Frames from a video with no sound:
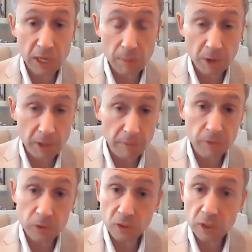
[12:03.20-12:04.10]
our state party
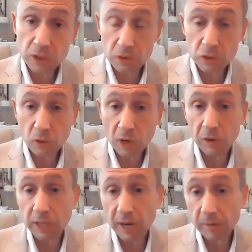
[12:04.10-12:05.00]
infrastructure is
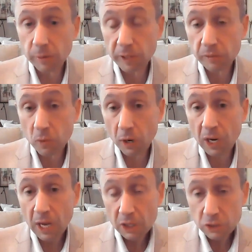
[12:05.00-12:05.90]
stronger than ever before.
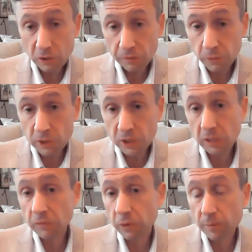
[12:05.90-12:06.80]
So the first
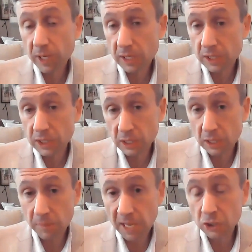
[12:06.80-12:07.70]
thing for me is
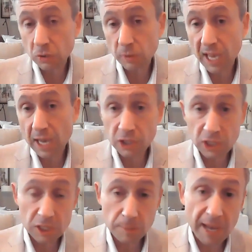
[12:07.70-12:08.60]
to make sure we actually
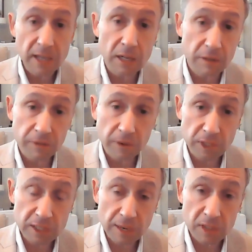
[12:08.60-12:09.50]
expand on the
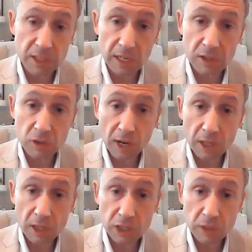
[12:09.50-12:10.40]
57 state
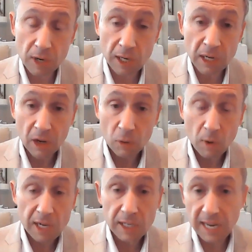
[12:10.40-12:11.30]
strategy, right?
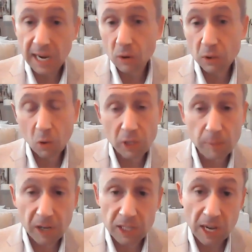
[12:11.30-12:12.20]
Right now, only
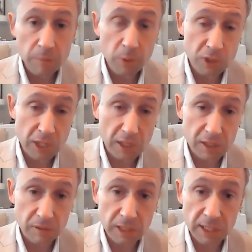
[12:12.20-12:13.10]
about 10%
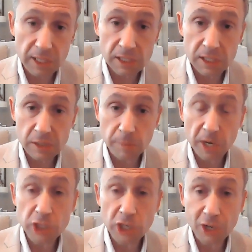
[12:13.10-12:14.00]
of the DNC's
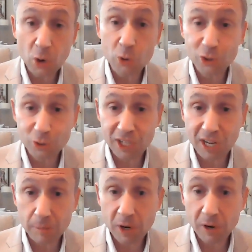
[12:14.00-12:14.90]
budget goes to
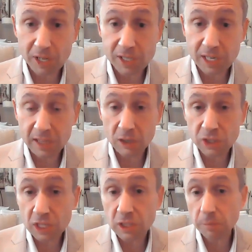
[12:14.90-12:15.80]
state parties. And they're
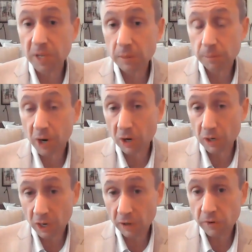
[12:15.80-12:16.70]
such a big part
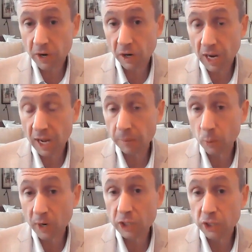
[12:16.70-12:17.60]
of our
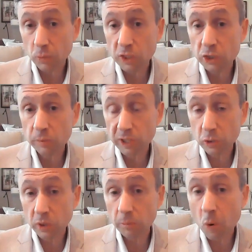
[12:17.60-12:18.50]
operation. We should be
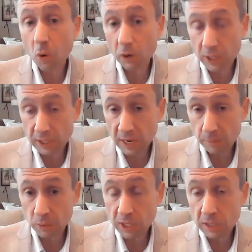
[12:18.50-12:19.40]
doing more than
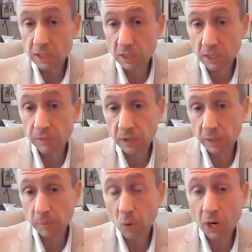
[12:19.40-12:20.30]
10%,
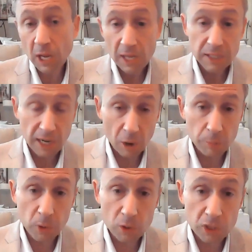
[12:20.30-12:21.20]
significantly more, to
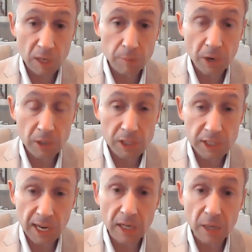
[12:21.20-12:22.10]
help those state parties
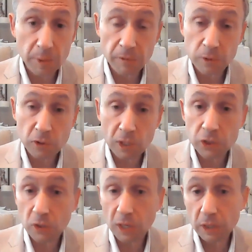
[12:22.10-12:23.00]
stand up
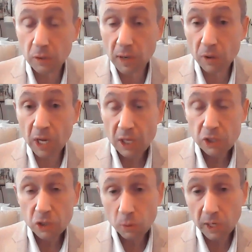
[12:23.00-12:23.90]
infrastructure on the ground.
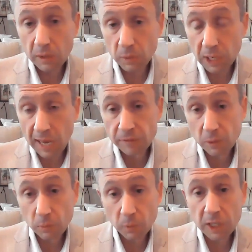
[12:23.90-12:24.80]
So we have
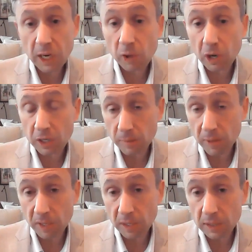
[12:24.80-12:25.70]
to redouble our
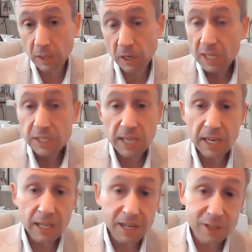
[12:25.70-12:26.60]
commitment there.
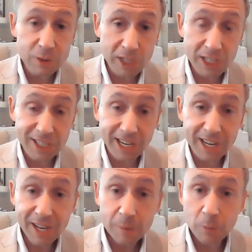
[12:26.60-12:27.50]
Second is we need a